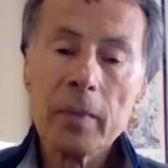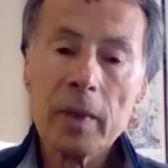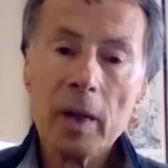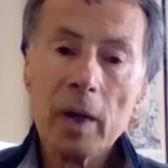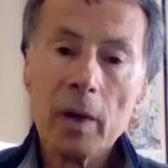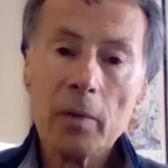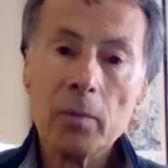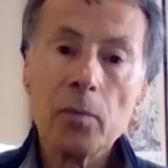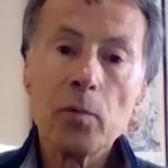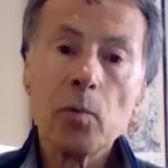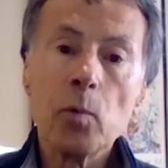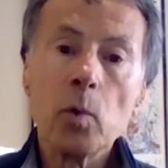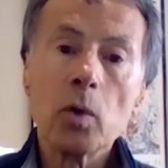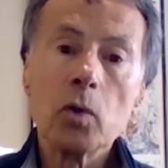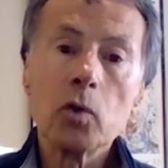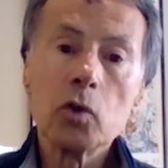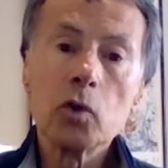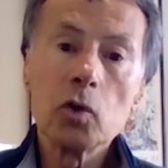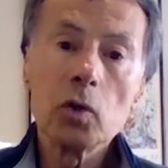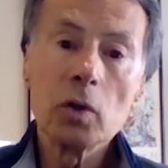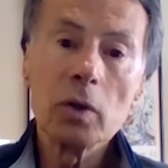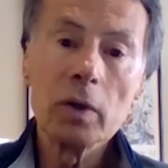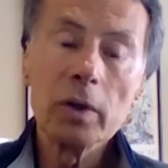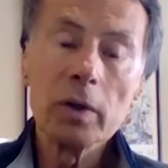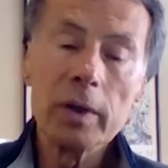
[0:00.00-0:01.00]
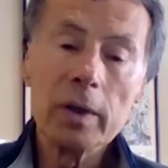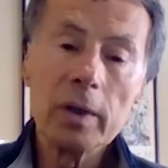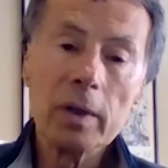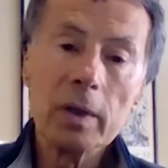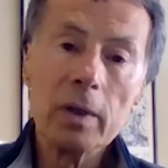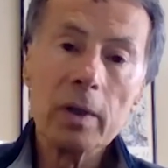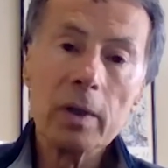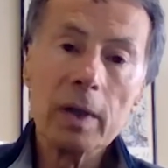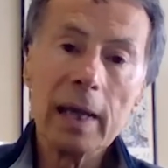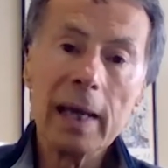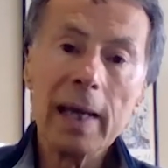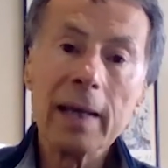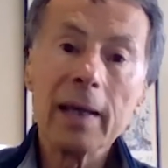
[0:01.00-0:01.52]
Unfortunately,
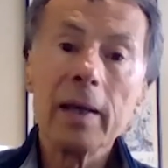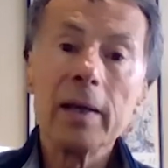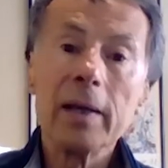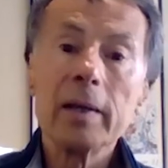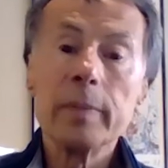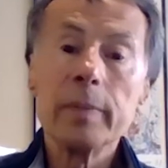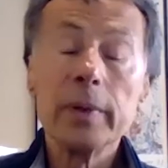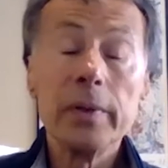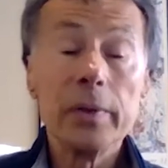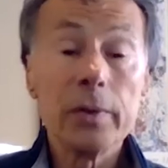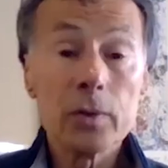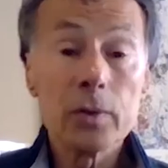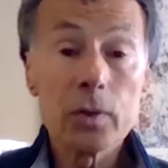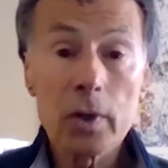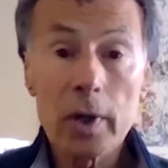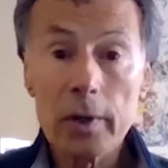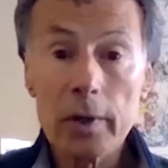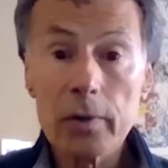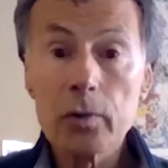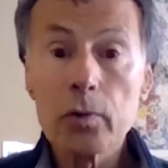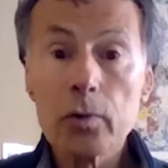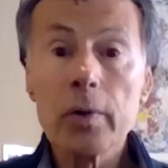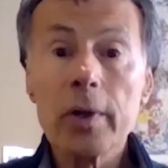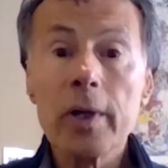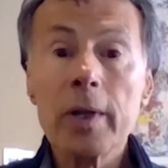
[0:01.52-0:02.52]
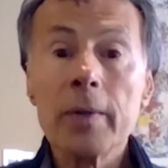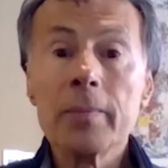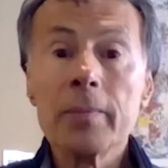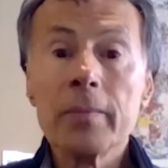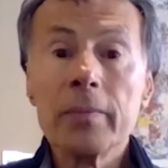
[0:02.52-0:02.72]
you can't get them in this country